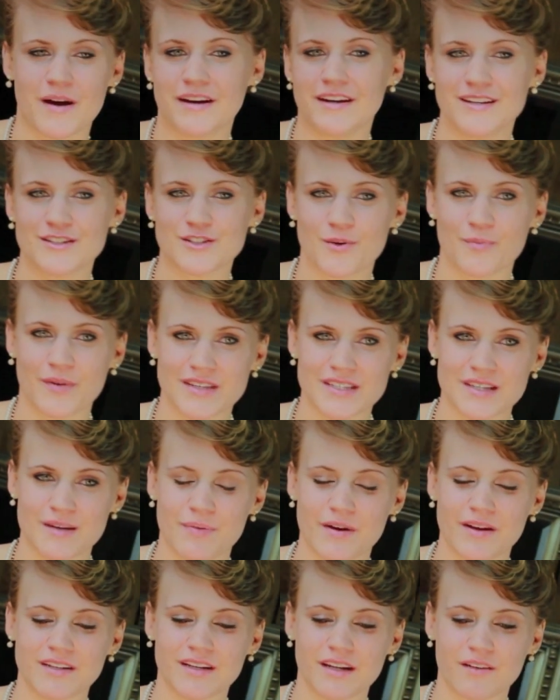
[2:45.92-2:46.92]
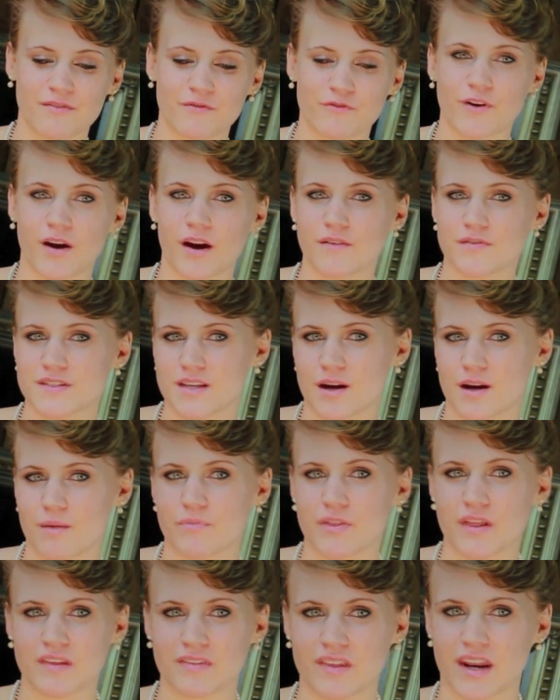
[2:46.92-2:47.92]
my knees are busy bended in front of
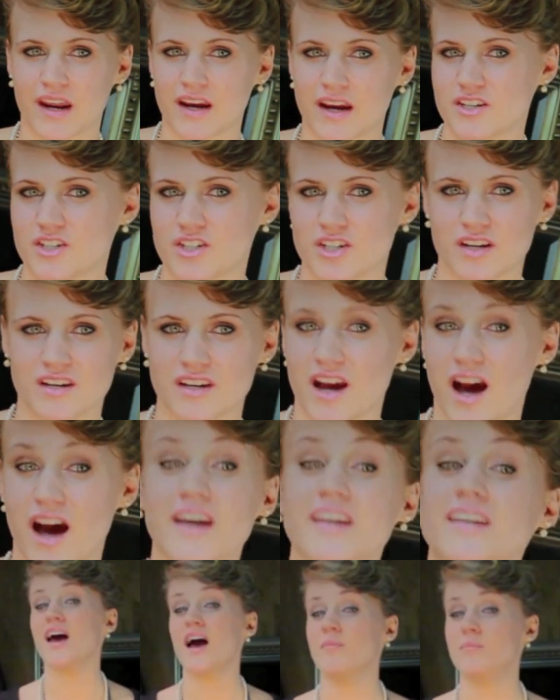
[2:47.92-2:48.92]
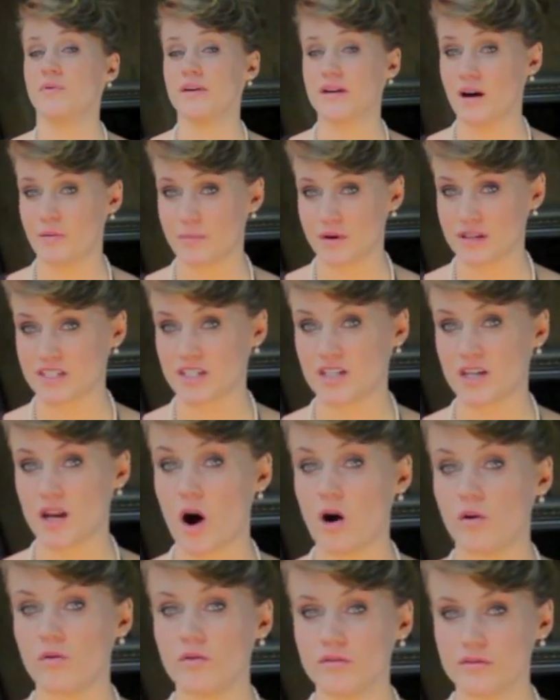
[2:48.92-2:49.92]
something that I should not yet be coming to
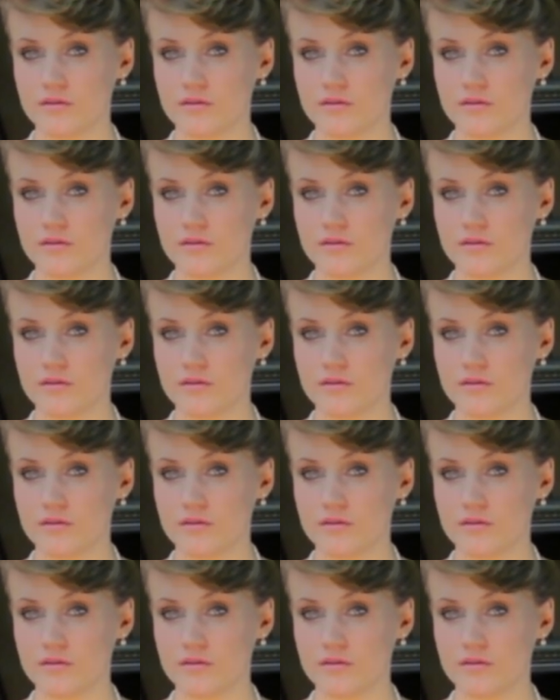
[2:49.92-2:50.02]
know.